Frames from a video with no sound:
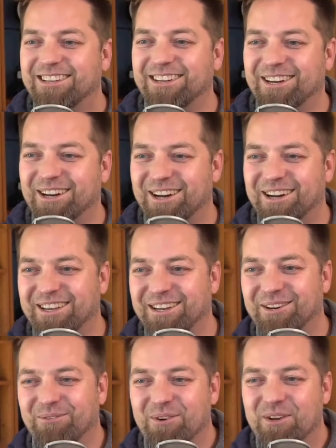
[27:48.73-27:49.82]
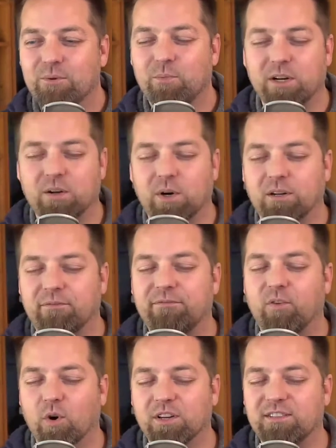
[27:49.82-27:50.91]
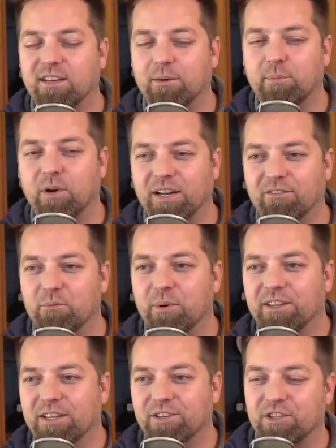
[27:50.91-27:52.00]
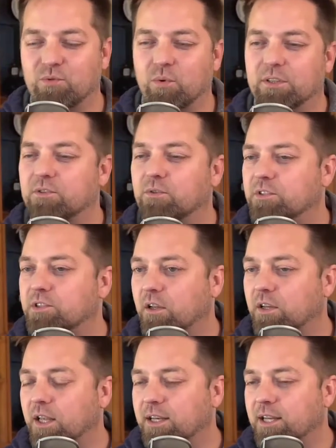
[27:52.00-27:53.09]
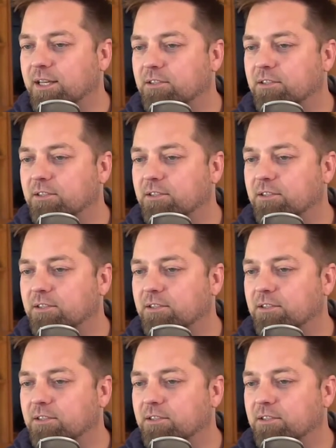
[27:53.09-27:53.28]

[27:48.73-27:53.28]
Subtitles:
we don't want to force that upon everybody that just wants to install .NET.